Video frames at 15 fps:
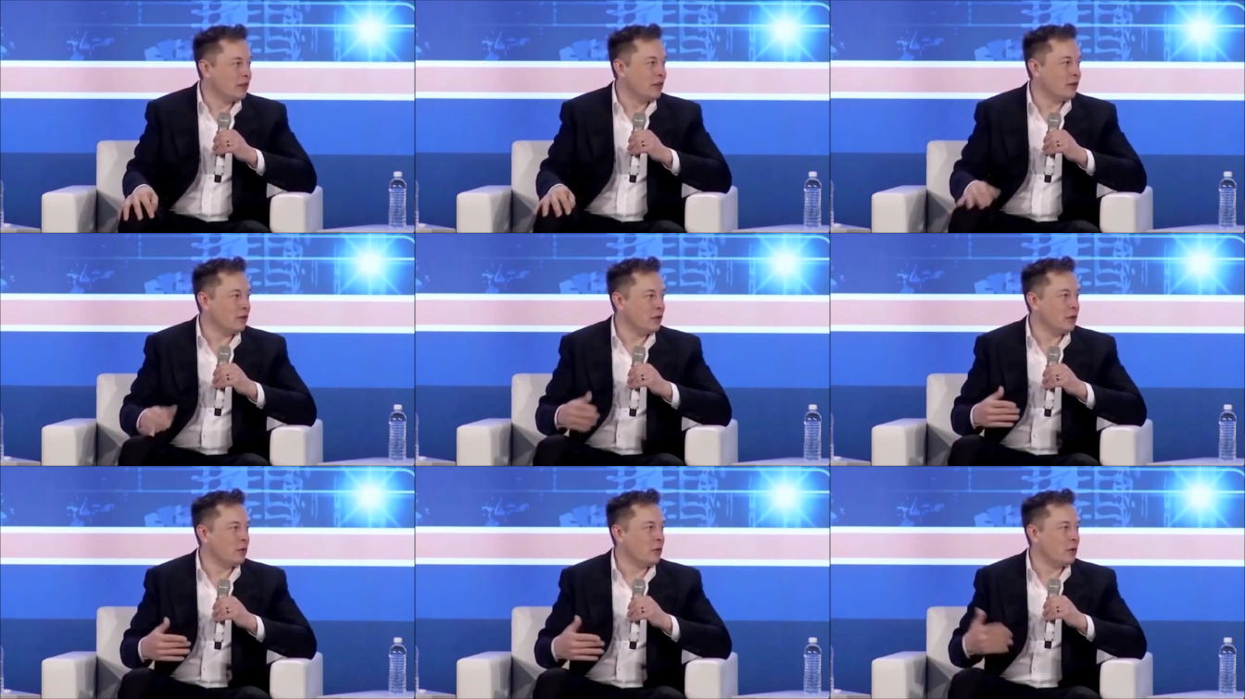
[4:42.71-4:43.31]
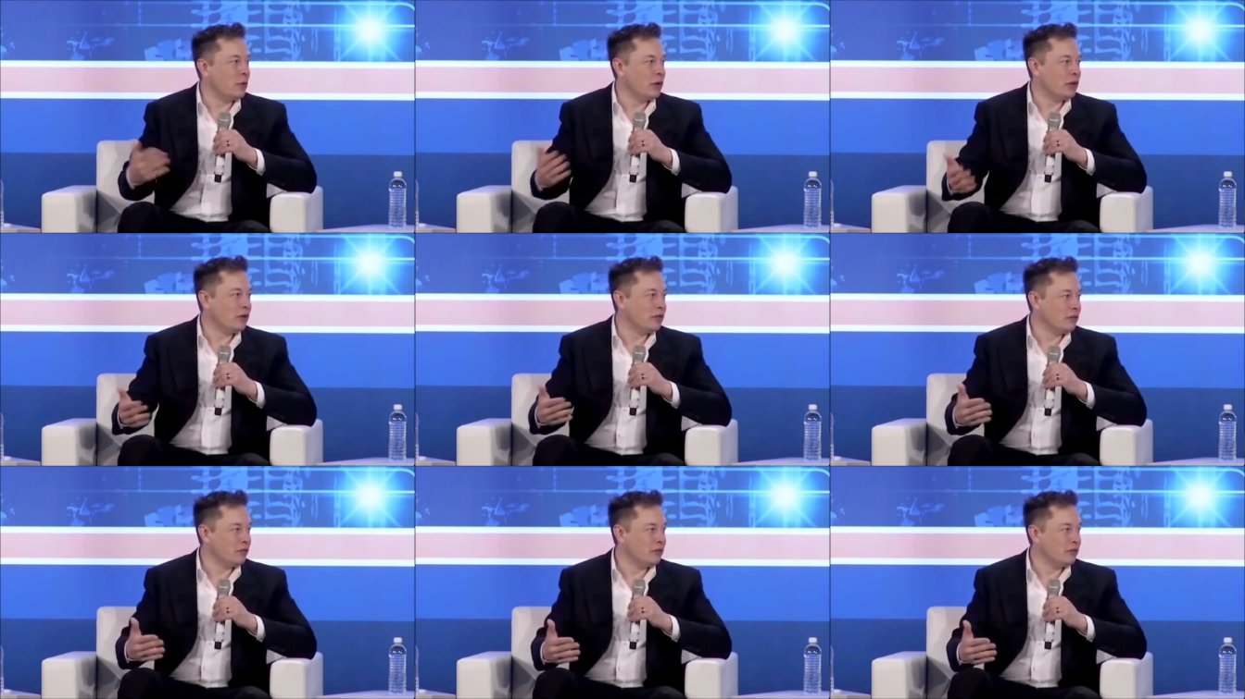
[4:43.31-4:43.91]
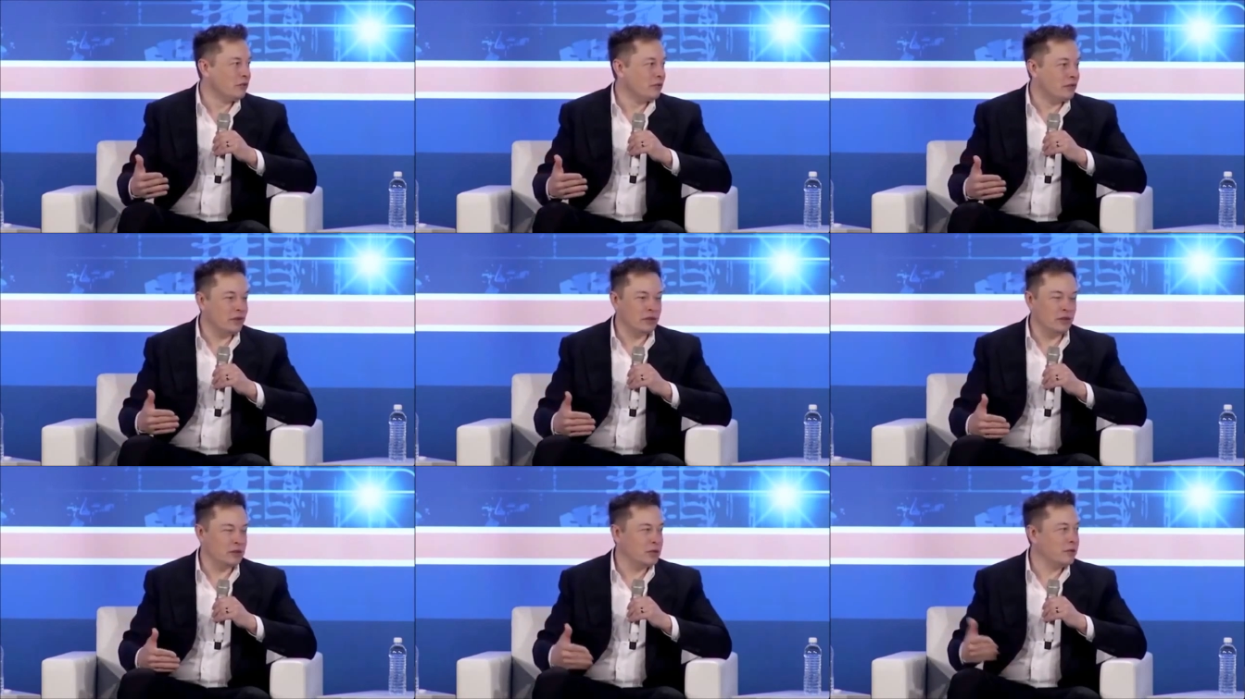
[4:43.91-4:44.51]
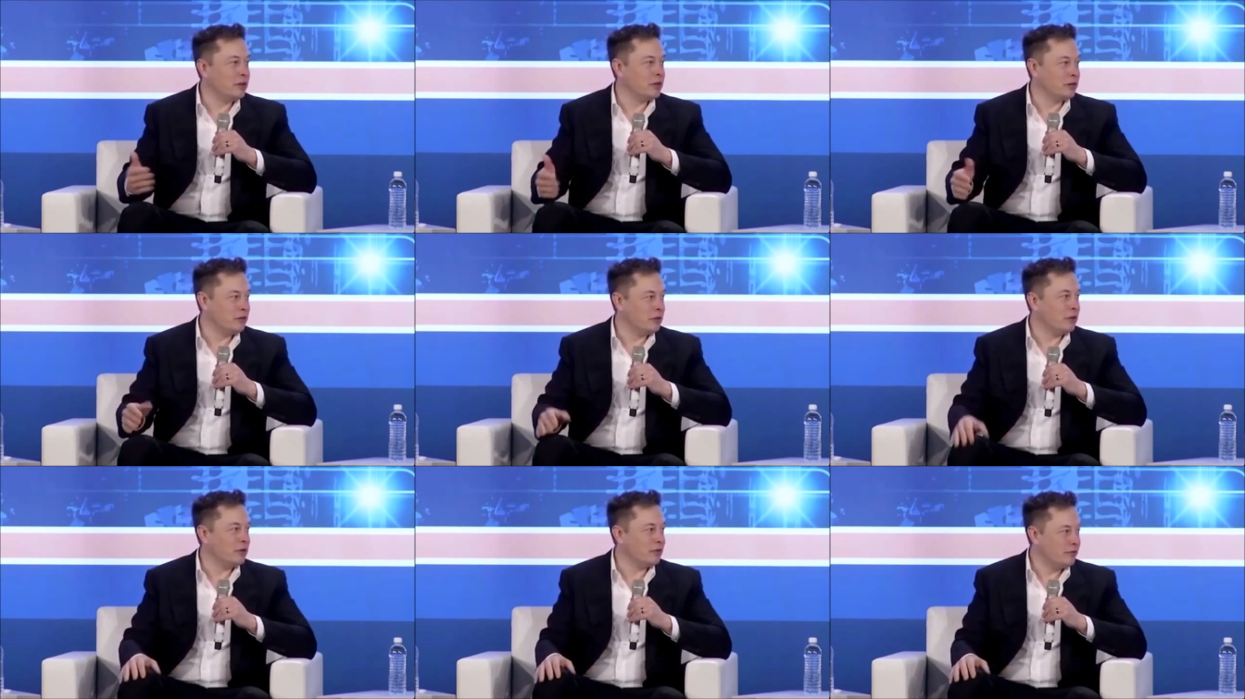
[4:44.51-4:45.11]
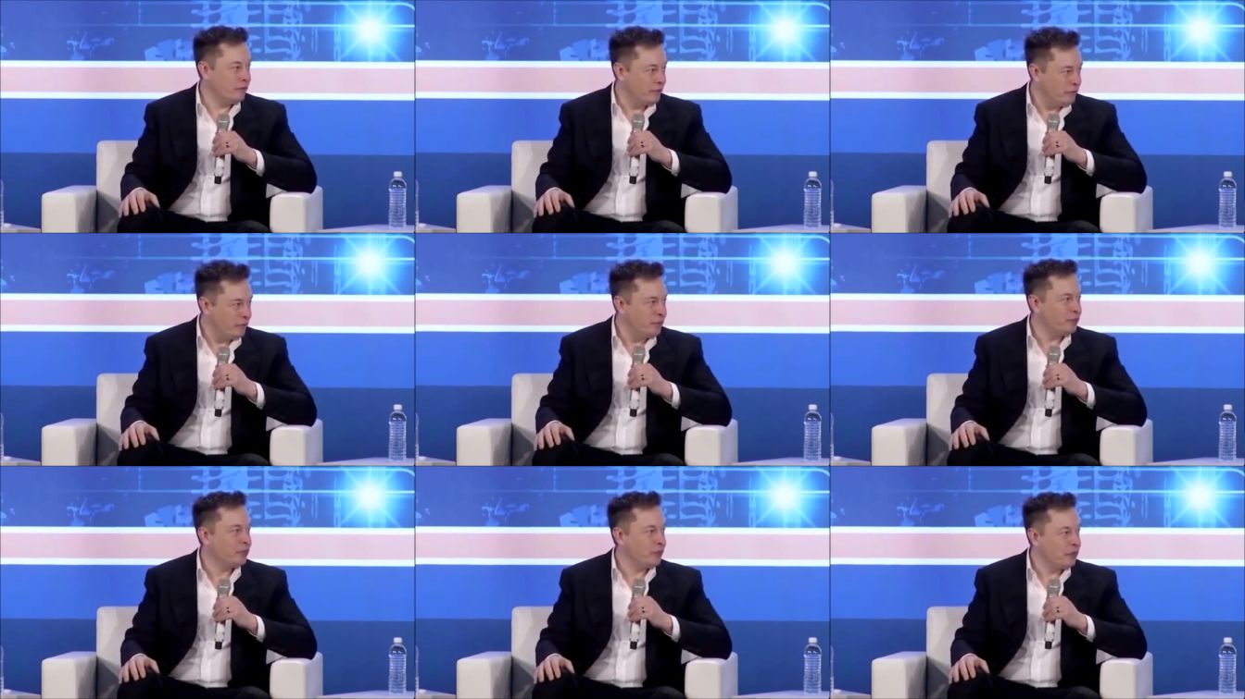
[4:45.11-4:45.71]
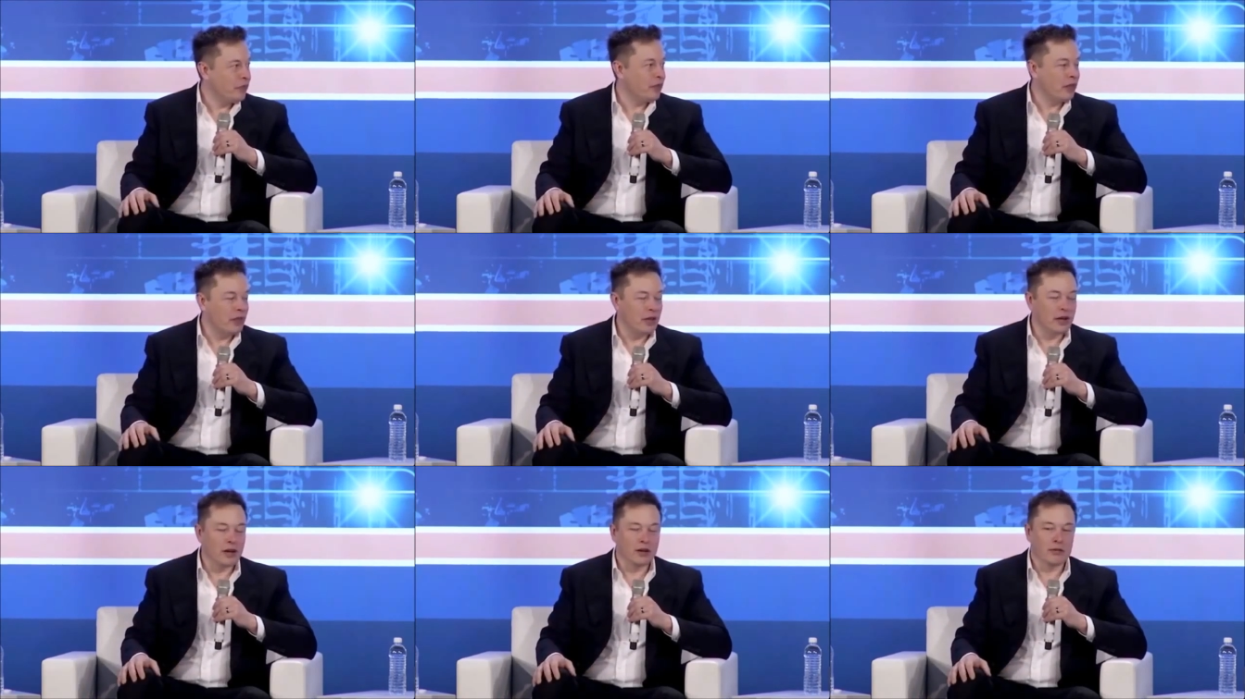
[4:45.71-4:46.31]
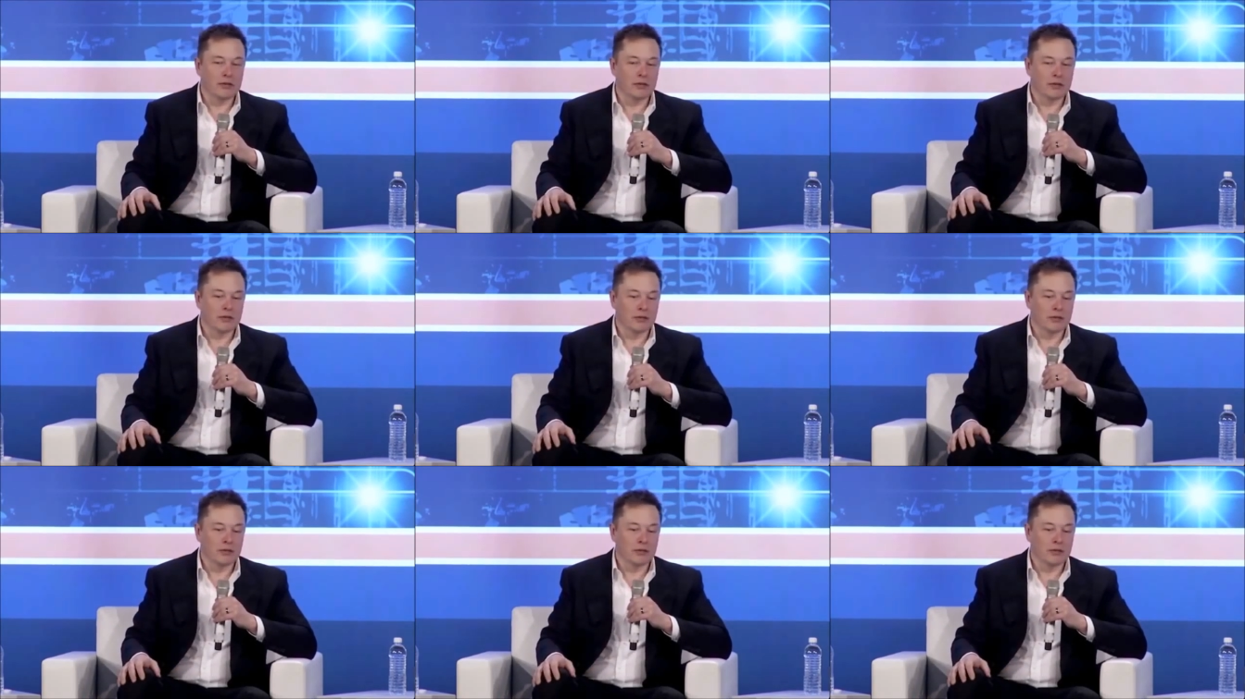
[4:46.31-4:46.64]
than, than what we distribute it for. Okay. Um,